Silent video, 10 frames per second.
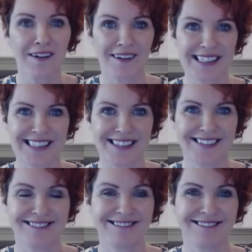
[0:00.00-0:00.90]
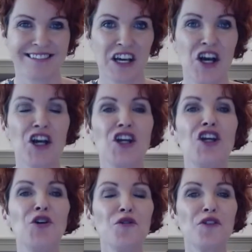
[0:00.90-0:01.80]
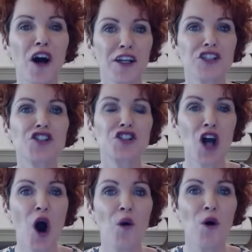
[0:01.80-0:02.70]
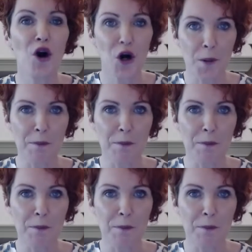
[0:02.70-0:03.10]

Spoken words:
guys? You've got to show